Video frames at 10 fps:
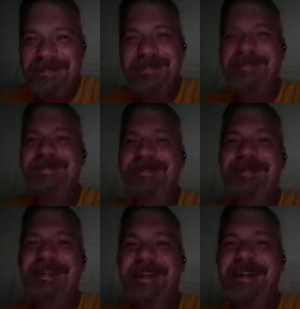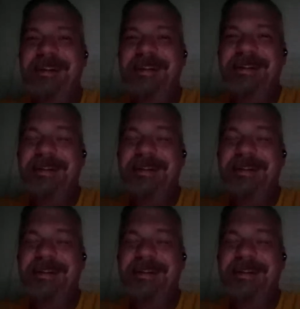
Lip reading: So Jamie told me he was